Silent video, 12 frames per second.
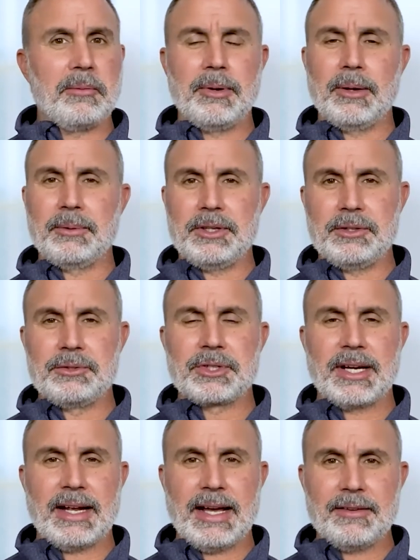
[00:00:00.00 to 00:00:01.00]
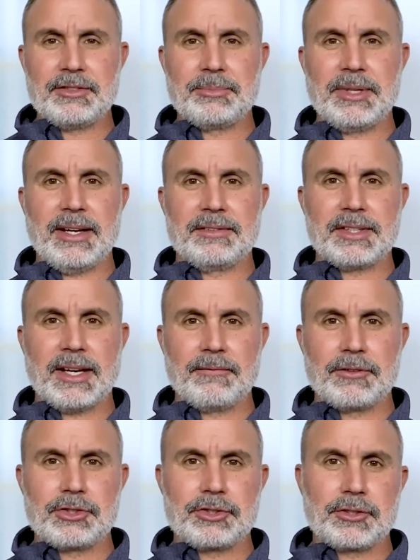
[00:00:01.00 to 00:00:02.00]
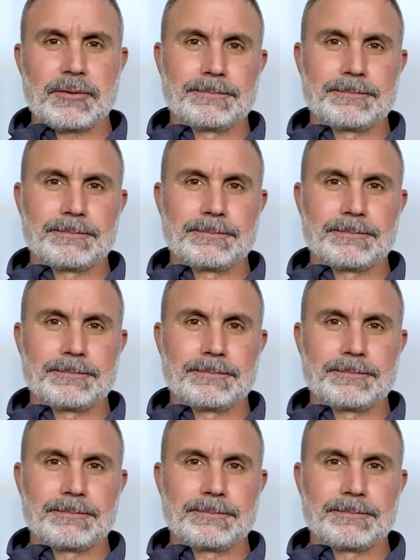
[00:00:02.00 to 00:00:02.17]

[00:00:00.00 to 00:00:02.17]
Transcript: but we do try to have some downtime for sure.